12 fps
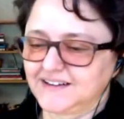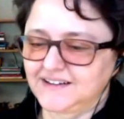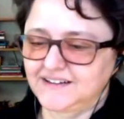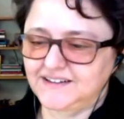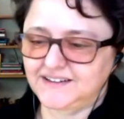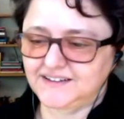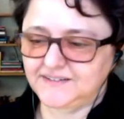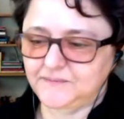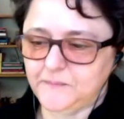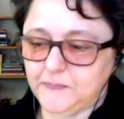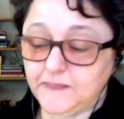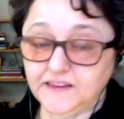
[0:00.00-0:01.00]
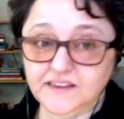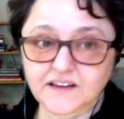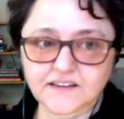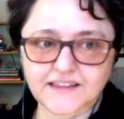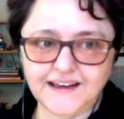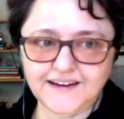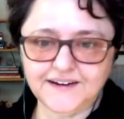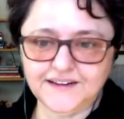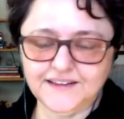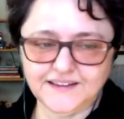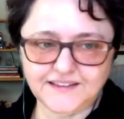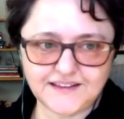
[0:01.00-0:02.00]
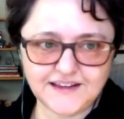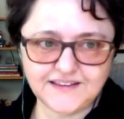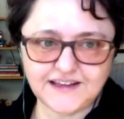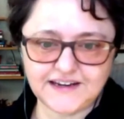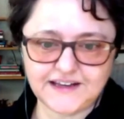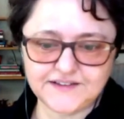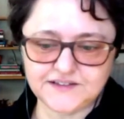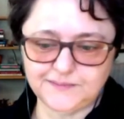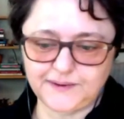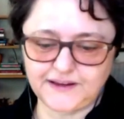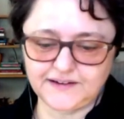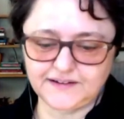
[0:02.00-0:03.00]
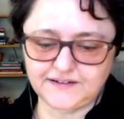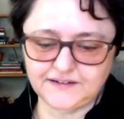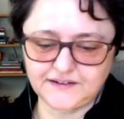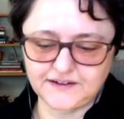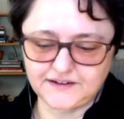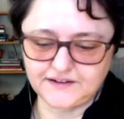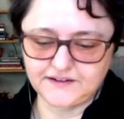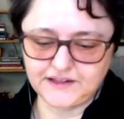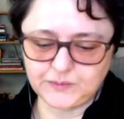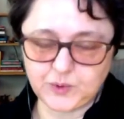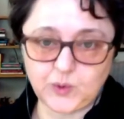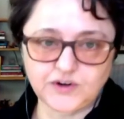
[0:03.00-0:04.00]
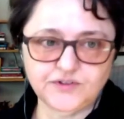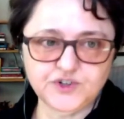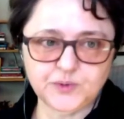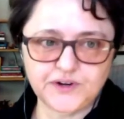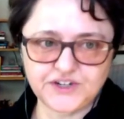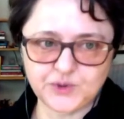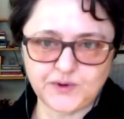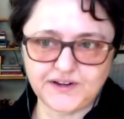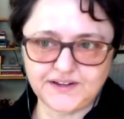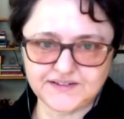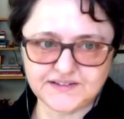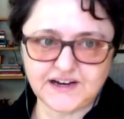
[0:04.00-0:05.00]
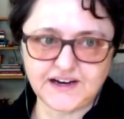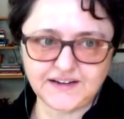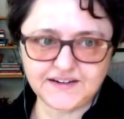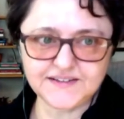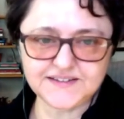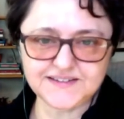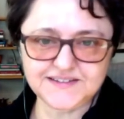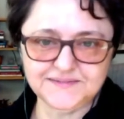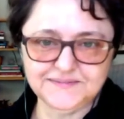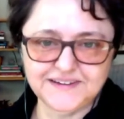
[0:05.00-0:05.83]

I think that the thing that has been important for 2020 is kindness.